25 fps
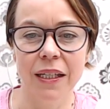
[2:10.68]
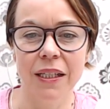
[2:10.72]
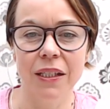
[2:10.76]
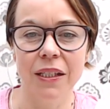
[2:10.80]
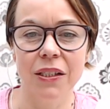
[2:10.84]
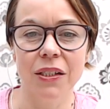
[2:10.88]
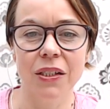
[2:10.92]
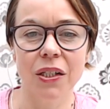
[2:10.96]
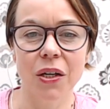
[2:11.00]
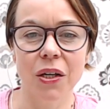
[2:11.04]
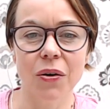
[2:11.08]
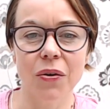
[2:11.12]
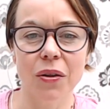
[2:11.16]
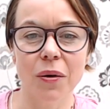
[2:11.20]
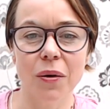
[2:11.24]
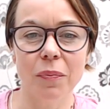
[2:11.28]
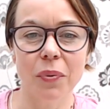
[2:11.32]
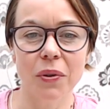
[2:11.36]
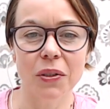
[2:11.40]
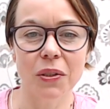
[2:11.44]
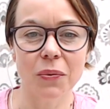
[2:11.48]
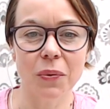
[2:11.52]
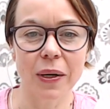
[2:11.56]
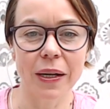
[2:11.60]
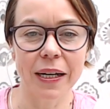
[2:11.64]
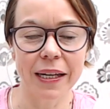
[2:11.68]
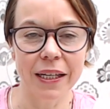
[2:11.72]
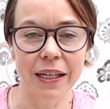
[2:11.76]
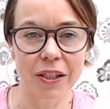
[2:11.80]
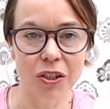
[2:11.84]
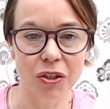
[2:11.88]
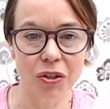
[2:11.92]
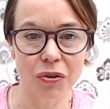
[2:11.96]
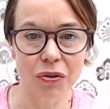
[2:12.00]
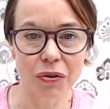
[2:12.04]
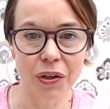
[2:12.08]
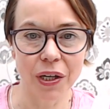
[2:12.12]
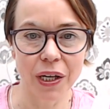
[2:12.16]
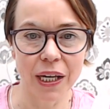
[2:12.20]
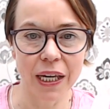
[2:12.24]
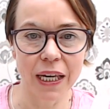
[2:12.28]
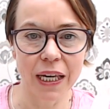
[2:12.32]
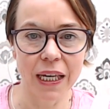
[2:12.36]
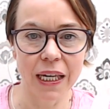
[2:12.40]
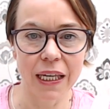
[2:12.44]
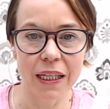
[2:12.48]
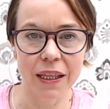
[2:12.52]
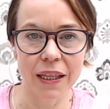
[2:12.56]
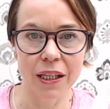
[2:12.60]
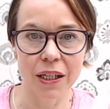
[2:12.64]
So the boswellia
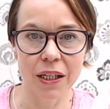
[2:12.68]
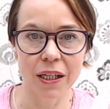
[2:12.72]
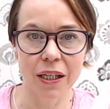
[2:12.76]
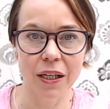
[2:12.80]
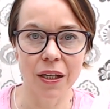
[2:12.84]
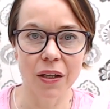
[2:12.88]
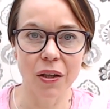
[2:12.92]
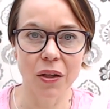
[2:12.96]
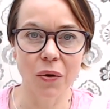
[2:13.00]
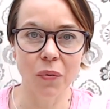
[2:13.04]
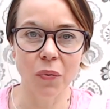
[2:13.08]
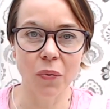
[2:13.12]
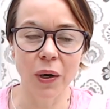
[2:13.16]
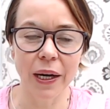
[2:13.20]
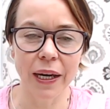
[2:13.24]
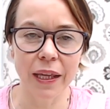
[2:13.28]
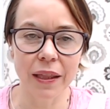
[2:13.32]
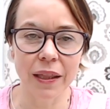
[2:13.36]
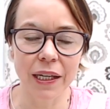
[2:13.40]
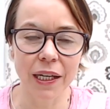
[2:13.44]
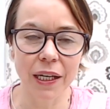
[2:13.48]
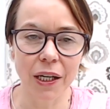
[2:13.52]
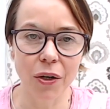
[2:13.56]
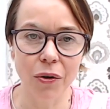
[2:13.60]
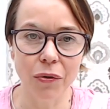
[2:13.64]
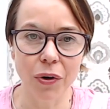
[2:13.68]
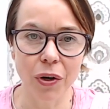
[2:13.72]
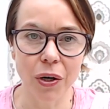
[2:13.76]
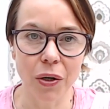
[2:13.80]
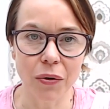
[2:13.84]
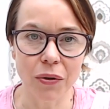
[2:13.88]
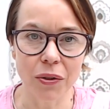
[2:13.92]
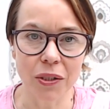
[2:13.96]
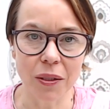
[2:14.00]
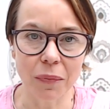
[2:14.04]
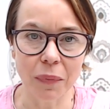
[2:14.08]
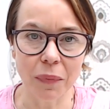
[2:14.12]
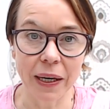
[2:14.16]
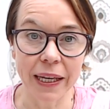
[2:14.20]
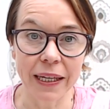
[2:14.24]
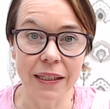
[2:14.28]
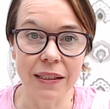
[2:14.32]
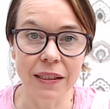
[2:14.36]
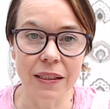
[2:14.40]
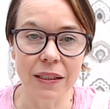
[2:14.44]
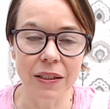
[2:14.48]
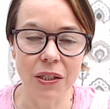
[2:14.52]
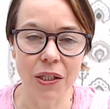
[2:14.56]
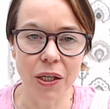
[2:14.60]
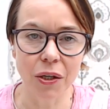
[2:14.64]
tree, the way that it grows, the
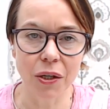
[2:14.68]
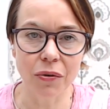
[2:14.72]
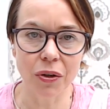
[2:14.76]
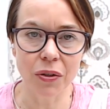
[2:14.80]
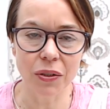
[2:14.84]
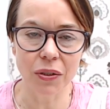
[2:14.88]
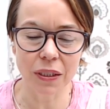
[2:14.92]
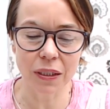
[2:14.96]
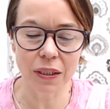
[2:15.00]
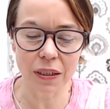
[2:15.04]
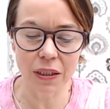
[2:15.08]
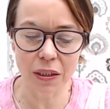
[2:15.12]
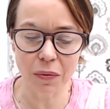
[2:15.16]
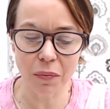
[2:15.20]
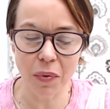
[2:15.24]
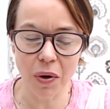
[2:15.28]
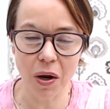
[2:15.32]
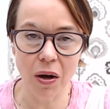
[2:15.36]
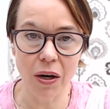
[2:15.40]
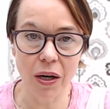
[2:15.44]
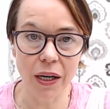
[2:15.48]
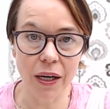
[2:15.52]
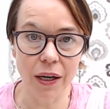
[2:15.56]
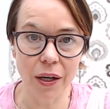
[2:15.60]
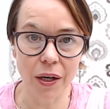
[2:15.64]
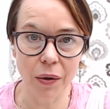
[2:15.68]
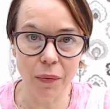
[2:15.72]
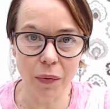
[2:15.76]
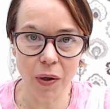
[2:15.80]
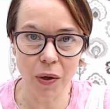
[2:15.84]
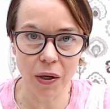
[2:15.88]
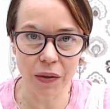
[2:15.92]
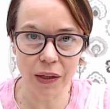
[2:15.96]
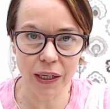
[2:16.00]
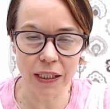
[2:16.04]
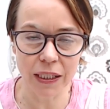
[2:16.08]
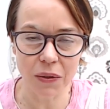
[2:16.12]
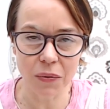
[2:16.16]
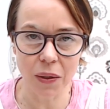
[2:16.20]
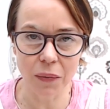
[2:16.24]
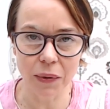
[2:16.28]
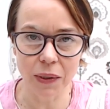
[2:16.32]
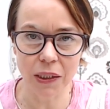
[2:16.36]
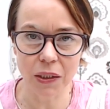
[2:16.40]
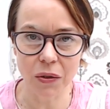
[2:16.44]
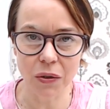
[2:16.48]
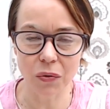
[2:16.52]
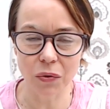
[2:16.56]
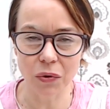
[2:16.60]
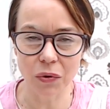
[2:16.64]
places that it grows is Somalia and Oman. That's where we
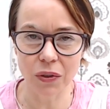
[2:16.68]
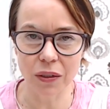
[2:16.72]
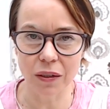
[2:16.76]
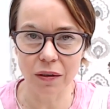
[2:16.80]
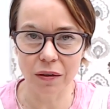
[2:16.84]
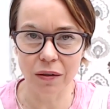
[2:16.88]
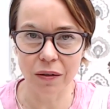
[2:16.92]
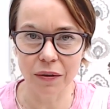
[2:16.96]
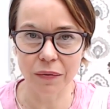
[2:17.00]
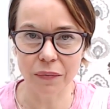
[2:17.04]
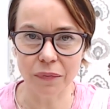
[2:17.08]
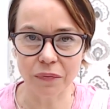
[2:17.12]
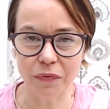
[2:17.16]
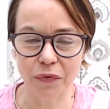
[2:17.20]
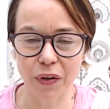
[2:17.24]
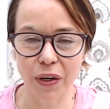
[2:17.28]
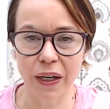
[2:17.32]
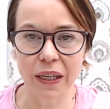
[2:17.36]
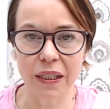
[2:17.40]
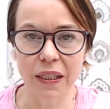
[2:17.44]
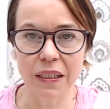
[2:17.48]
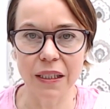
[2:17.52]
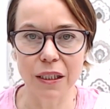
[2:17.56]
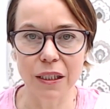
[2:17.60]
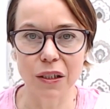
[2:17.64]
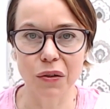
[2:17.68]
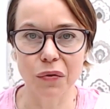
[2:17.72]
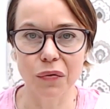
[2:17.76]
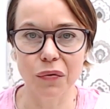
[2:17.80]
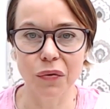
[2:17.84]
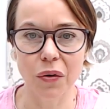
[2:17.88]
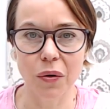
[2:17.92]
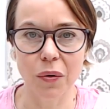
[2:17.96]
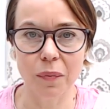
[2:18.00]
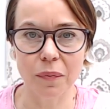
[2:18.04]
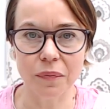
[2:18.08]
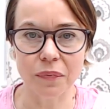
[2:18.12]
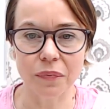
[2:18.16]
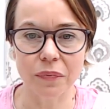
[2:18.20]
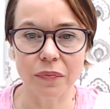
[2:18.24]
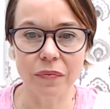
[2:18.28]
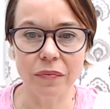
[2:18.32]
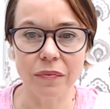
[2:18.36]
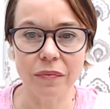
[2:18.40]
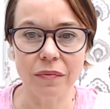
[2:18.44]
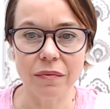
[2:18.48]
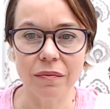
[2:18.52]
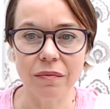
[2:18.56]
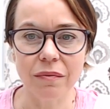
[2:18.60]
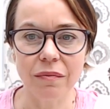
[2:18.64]
source our frankincense from.
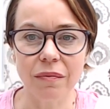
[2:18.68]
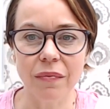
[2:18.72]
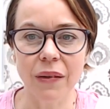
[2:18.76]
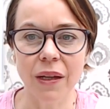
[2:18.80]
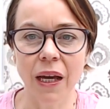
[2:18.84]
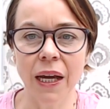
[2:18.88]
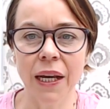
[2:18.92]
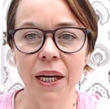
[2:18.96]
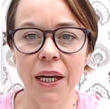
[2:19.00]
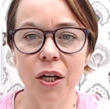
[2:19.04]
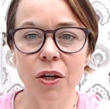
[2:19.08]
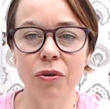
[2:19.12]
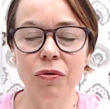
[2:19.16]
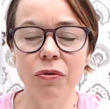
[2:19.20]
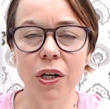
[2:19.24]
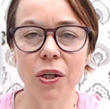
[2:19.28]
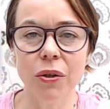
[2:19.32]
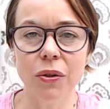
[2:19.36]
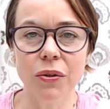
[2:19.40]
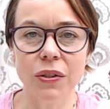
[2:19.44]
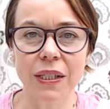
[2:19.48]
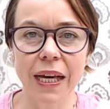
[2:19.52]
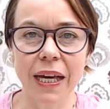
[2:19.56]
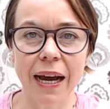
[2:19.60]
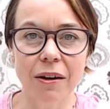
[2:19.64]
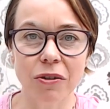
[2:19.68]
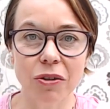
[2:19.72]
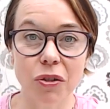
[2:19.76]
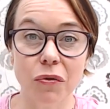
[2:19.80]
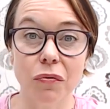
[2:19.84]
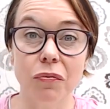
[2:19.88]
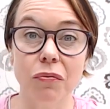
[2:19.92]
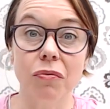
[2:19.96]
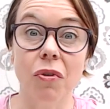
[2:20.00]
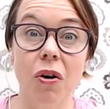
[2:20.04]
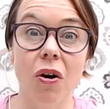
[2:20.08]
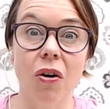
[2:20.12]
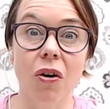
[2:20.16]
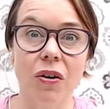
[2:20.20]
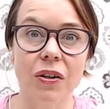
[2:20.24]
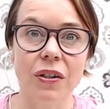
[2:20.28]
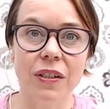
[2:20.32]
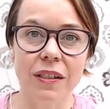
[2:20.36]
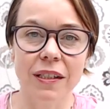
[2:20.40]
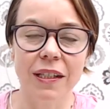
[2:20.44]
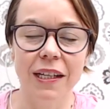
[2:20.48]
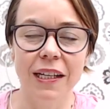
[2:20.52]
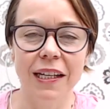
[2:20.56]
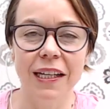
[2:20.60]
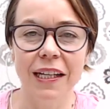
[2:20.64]
And it grows out of
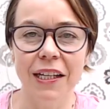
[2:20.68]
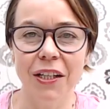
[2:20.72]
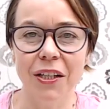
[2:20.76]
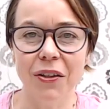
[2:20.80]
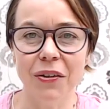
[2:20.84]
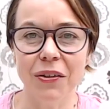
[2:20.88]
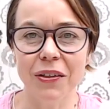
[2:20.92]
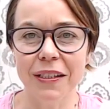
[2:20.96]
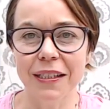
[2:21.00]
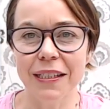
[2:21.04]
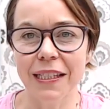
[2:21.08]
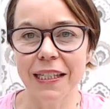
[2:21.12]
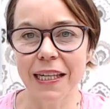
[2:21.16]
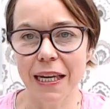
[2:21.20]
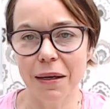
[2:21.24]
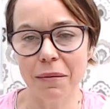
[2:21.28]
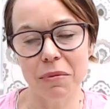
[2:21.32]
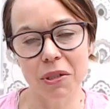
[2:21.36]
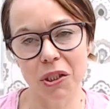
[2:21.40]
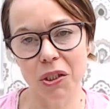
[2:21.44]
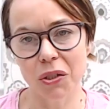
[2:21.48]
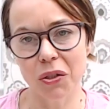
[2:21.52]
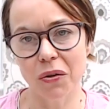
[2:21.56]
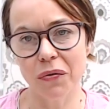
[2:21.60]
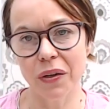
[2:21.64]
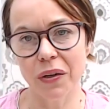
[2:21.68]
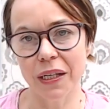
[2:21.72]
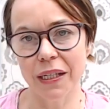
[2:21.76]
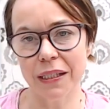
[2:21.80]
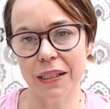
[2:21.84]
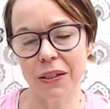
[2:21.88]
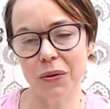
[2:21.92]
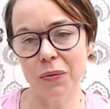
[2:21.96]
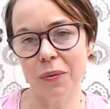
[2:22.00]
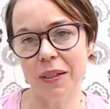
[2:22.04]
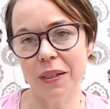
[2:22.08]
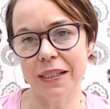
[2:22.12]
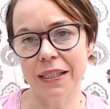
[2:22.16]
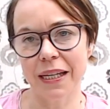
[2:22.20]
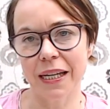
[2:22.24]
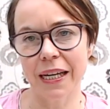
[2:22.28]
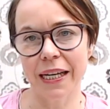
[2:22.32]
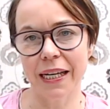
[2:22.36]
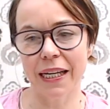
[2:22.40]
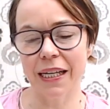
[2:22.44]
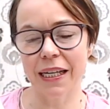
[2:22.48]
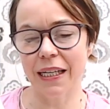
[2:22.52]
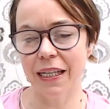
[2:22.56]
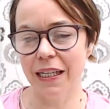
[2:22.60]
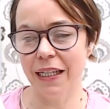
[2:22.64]
rocks. You can see images of it, and it's almost
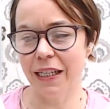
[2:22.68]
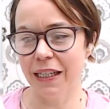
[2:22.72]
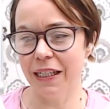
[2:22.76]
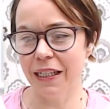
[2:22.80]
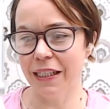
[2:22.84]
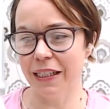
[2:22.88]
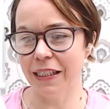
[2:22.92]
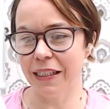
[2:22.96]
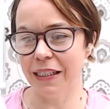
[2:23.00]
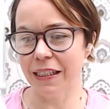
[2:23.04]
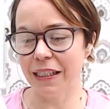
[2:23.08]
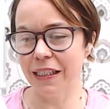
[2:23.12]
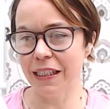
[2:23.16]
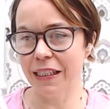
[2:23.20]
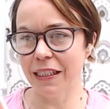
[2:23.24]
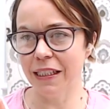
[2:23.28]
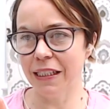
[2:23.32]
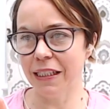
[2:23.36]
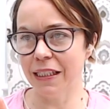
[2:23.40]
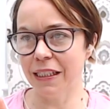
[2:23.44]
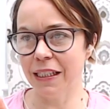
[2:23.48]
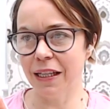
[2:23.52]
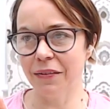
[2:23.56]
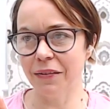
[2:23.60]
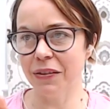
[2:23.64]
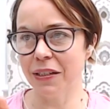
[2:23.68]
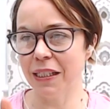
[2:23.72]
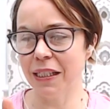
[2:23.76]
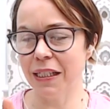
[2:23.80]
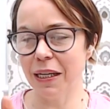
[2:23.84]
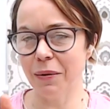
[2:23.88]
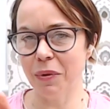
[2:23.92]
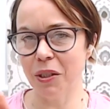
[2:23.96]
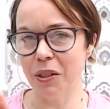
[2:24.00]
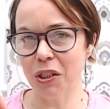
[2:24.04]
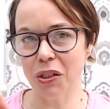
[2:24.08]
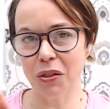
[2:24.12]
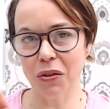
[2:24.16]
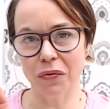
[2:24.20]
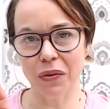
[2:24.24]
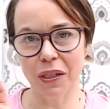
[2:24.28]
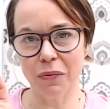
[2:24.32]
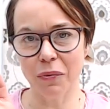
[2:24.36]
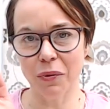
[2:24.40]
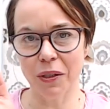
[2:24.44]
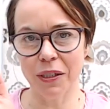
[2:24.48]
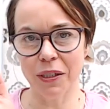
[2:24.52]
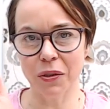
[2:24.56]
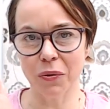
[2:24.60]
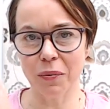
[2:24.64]
like, I've seen images of
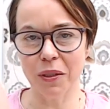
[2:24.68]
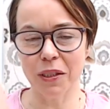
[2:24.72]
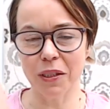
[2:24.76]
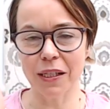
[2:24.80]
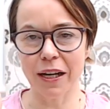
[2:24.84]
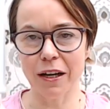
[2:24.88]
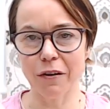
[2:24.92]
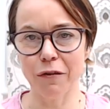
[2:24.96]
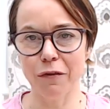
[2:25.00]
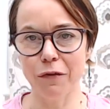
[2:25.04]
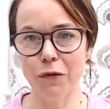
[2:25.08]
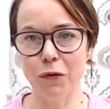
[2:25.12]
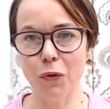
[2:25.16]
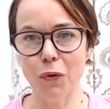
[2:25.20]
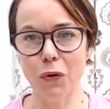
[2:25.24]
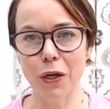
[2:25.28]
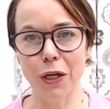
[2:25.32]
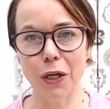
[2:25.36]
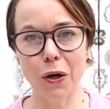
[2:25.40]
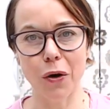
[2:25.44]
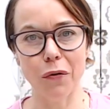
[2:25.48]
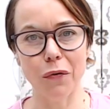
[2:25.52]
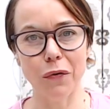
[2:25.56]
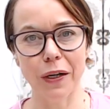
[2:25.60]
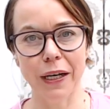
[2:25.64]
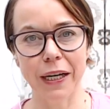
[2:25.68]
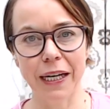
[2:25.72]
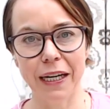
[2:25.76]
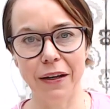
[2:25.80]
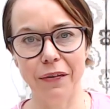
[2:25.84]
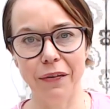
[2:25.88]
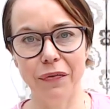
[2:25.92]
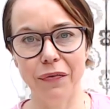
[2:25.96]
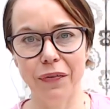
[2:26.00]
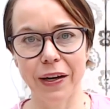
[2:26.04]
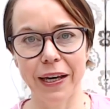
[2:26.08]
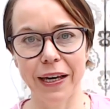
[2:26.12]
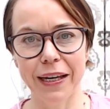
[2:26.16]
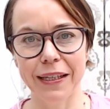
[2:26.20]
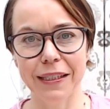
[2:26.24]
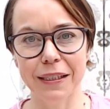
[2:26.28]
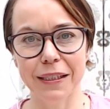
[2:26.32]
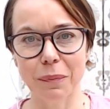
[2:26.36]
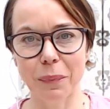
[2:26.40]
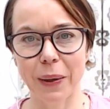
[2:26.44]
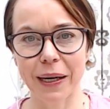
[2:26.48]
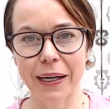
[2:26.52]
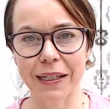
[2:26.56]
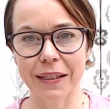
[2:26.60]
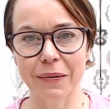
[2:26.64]
it where it's almost like falling off a cliff
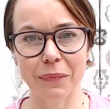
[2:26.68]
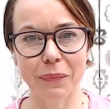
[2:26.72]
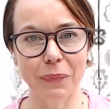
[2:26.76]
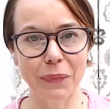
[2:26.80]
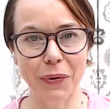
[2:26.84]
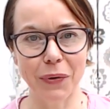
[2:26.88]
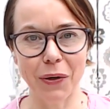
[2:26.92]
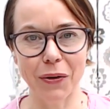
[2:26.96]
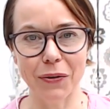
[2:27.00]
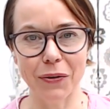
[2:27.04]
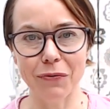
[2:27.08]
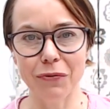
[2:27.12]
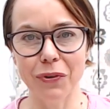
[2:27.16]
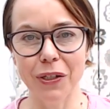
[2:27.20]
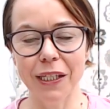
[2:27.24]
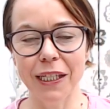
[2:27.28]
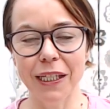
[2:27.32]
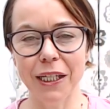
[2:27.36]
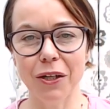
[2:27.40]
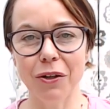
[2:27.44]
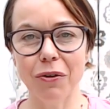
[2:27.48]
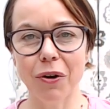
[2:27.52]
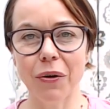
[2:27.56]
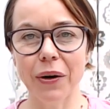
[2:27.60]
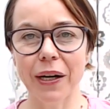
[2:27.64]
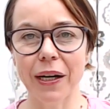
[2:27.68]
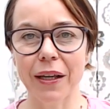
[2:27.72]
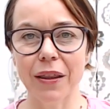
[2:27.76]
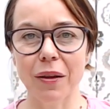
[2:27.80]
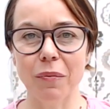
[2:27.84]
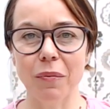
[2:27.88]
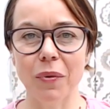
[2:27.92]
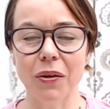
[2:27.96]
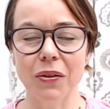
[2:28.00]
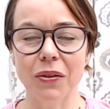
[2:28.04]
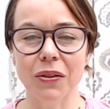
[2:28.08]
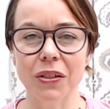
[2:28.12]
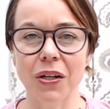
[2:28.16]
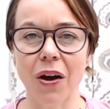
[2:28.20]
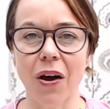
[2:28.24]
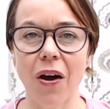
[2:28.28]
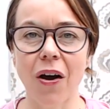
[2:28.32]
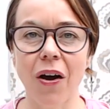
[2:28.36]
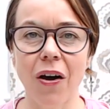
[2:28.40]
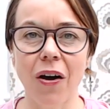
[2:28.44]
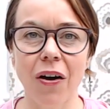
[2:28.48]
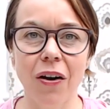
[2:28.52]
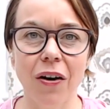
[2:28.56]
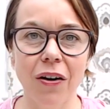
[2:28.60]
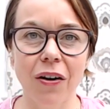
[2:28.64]
face, but really growing in the most
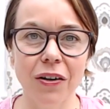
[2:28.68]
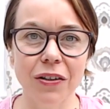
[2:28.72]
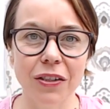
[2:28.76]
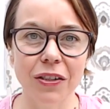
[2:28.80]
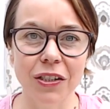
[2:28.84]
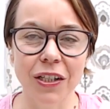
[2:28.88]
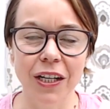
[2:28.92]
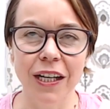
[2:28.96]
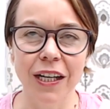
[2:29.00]
hard